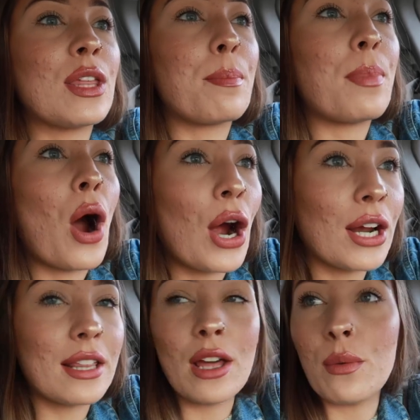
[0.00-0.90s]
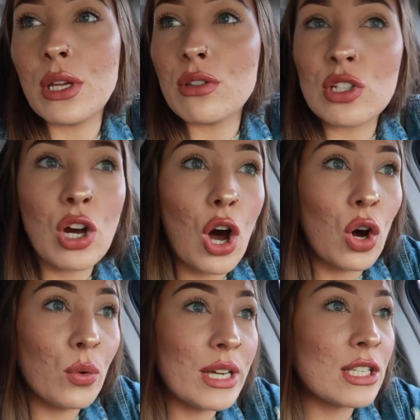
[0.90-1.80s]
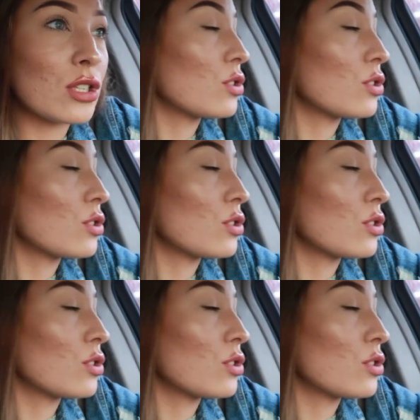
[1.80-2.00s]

the park that we used to always